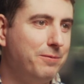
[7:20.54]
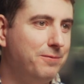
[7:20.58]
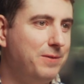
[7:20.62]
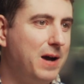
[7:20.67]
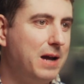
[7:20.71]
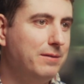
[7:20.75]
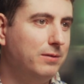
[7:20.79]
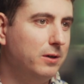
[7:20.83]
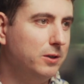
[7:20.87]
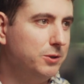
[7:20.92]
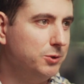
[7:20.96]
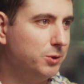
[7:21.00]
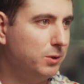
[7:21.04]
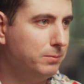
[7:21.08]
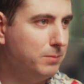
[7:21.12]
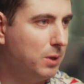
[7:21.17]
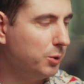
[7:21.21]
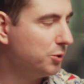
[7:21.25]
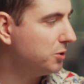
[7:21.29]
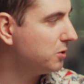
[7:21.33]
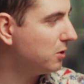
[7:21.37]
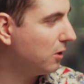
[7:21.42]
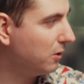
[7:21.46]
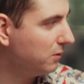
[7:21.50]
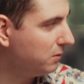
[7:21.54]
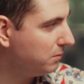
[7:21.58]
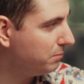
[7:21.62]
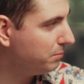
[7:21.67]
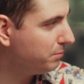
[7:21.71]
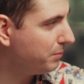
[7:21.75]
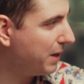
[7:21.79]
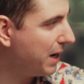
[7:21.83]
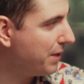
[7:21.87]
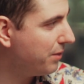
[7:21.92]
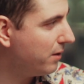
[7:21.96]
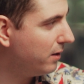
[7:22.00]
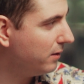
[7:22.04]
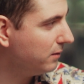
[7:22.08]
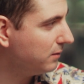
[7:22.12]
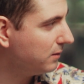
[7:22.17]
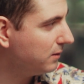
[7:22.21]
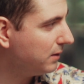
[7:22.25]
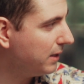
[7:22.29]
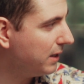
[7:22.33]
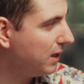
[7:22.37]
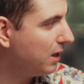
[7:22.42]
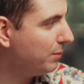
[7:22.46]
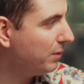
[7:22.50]
500 most starred Python
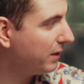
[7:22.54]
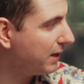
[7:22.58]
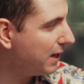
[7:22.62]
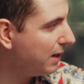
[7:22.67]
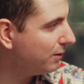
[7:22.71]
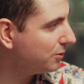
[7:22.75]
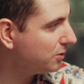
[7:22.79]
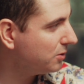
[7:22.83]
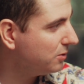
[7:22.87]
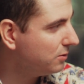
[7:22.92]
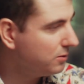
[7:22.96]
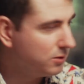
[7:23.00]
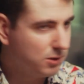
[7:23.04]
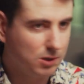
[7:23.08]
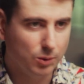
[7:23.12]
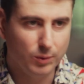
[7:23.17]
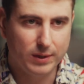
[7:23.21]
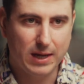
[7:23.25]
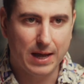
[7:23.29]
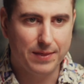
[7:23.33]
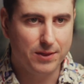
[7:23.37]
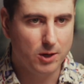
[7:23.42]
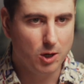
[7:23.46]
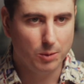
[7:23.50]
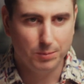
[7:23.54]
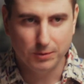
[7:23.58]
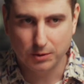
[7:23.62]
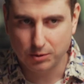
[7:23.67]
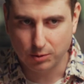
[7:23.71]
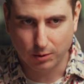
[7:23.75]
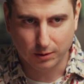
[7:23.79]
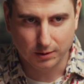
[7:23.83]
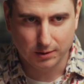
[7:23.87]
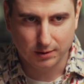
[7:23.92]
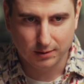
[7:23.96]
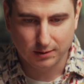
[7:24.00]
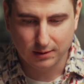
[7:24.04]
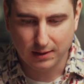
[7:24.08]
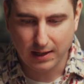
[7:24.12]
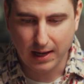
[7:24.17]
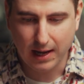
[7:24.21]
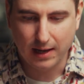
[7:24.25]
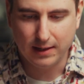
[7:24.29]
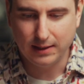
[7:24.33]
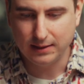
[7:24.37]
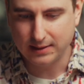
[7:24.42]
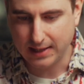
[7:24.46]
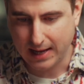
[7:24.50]
GitHub accounts. Mm. So we got the open source,
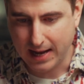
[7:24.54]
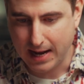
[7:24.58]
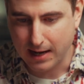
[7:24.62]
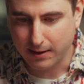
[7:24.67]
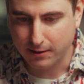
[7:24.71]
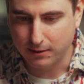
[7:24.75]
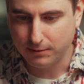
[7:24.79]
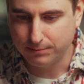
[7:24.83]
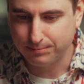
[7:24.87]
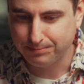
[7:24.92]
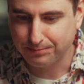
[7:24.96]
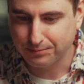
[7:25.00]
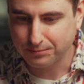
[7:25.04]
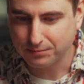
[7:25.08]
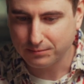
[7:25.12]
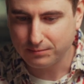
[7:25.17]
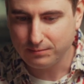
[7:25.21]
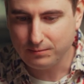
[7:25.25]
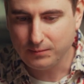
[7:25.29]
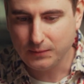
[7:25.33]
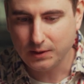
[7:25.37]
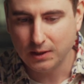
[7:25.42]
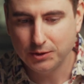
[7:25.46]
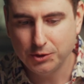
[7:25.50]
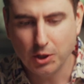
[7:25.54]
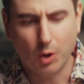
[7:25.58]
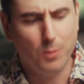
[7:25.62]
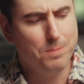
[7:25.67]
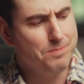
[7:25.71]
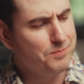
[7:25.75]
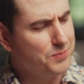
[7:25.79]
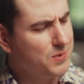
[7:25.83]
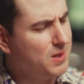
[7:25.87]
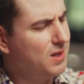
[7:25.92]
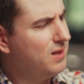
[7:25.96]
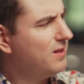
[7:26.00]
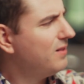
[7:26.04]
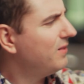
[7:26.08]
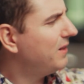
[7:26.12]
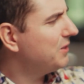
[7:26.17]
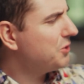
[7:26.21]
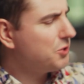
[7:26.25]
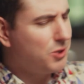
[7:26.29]
okay. and he's a hacker. Yeah. So let's